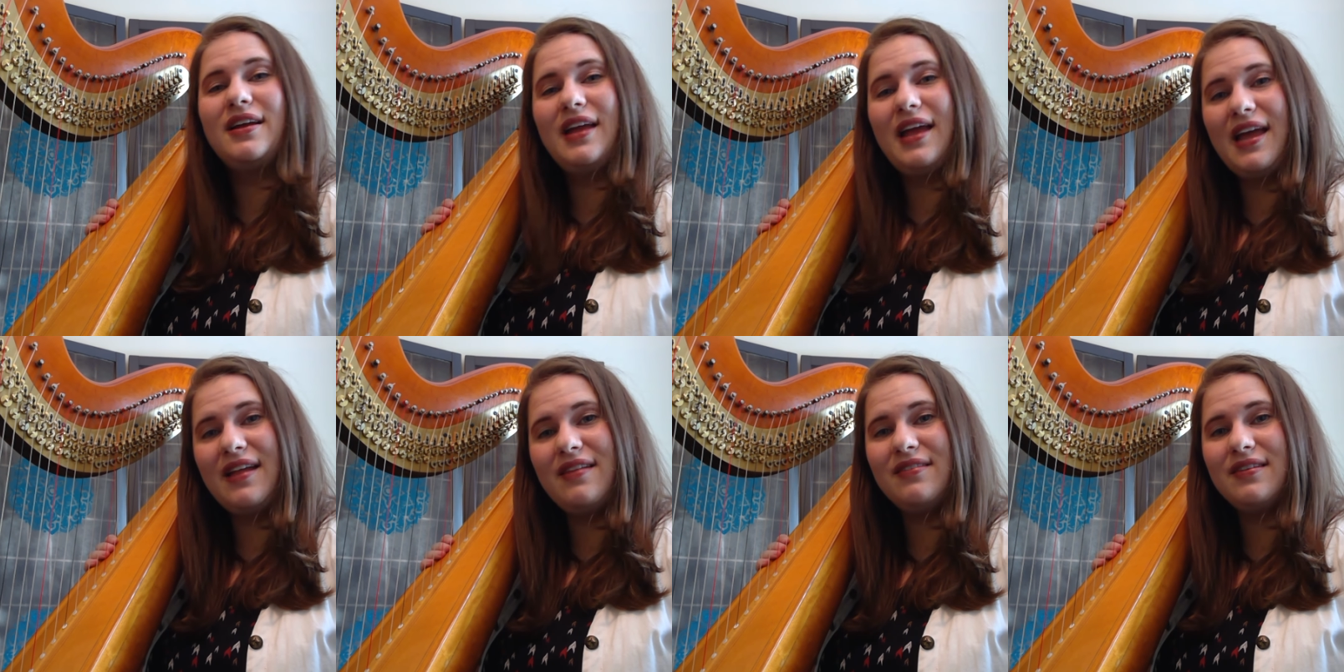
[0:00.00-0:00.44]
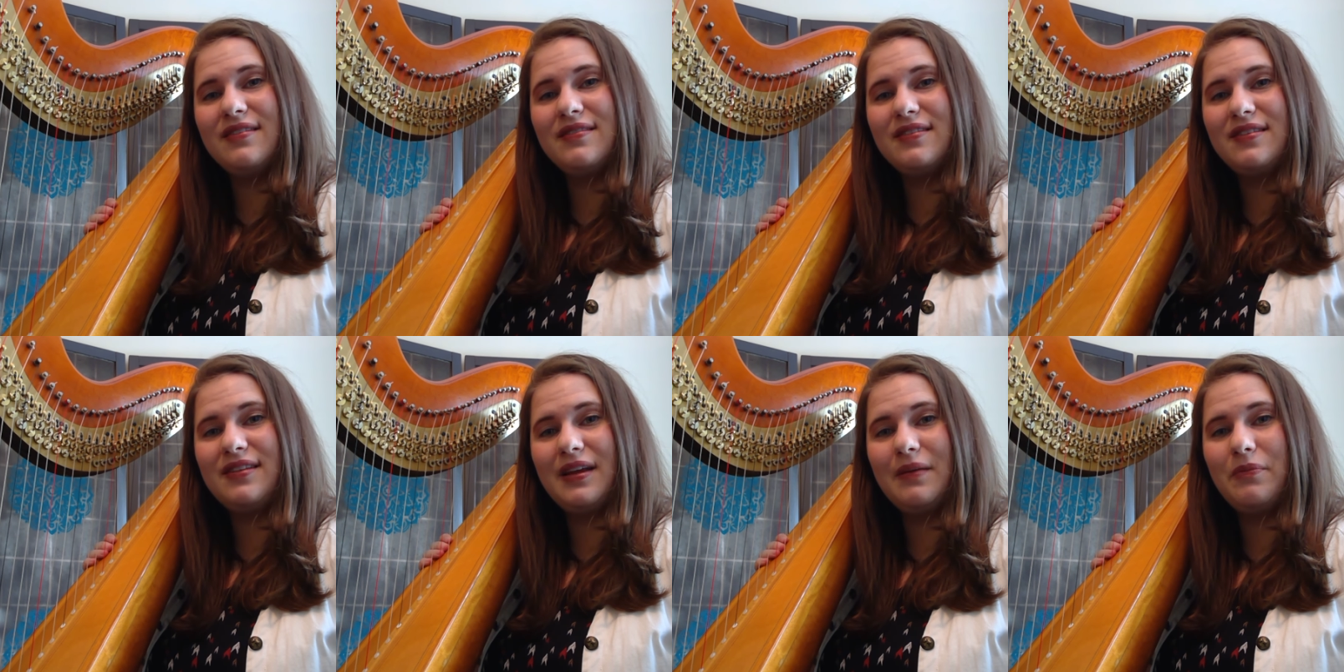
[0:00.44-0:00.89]
ends on
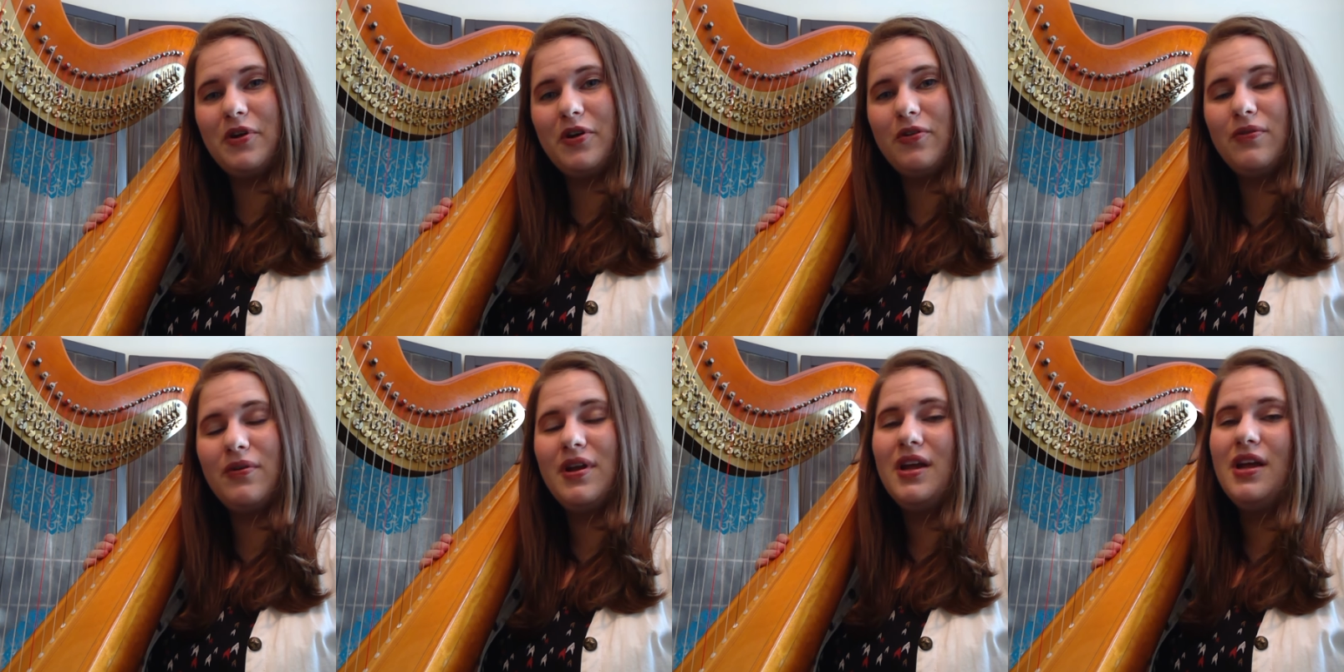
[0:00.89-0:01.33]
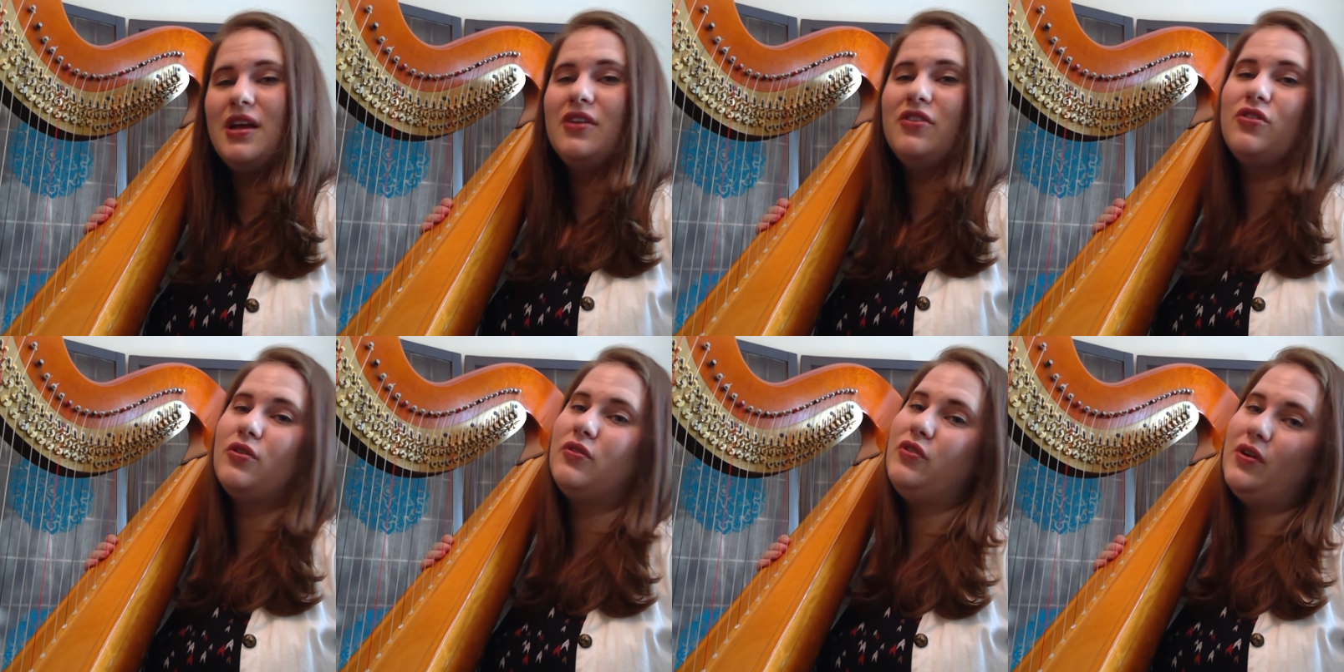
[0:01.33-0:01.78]
the same note.
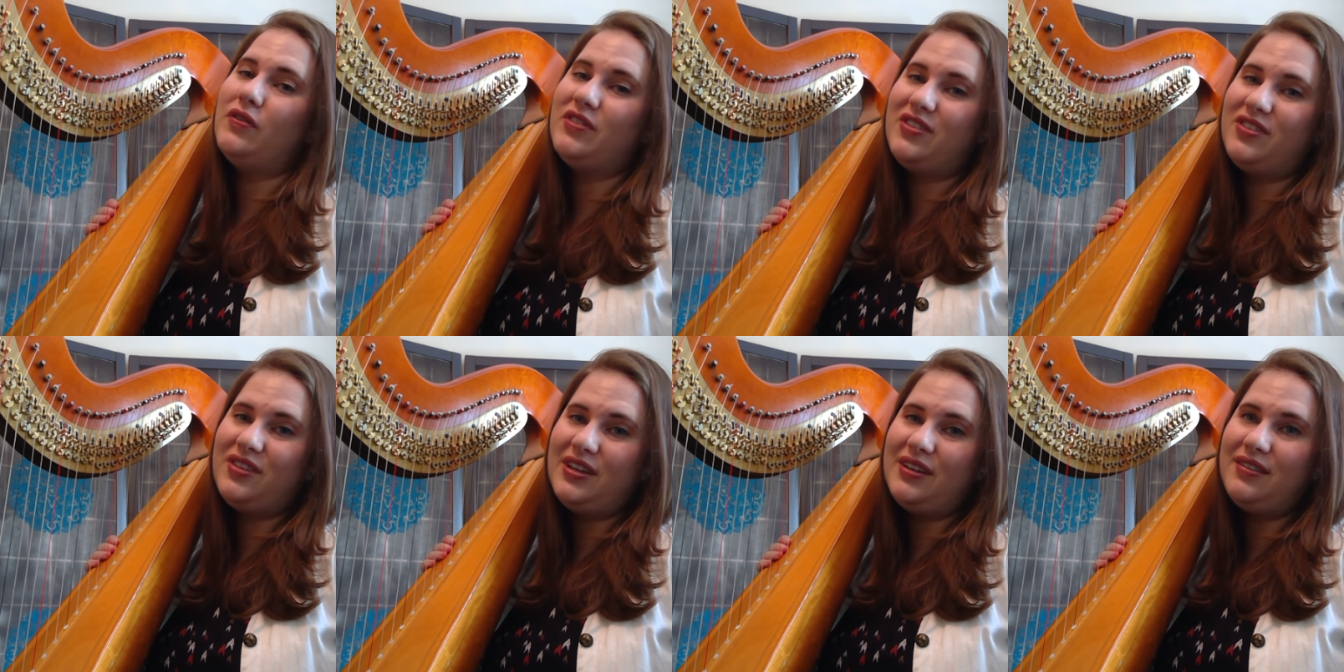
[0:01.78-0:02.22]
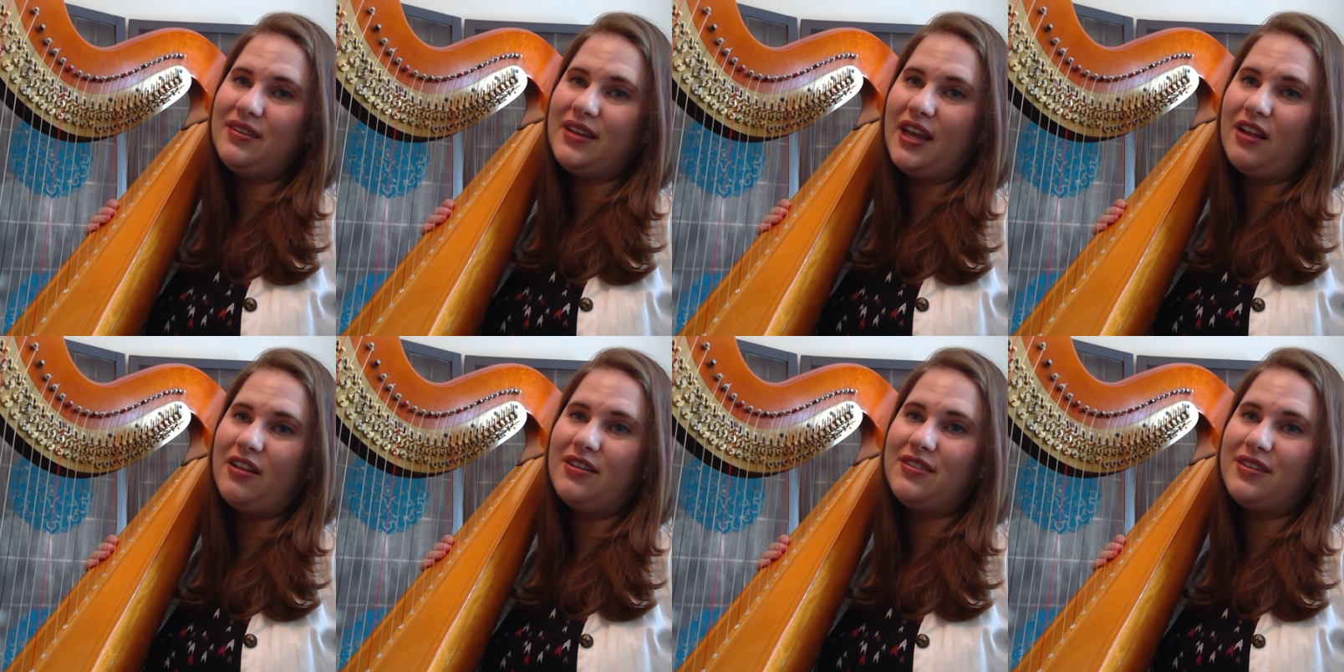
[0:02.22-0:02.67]
So if you have a C scale,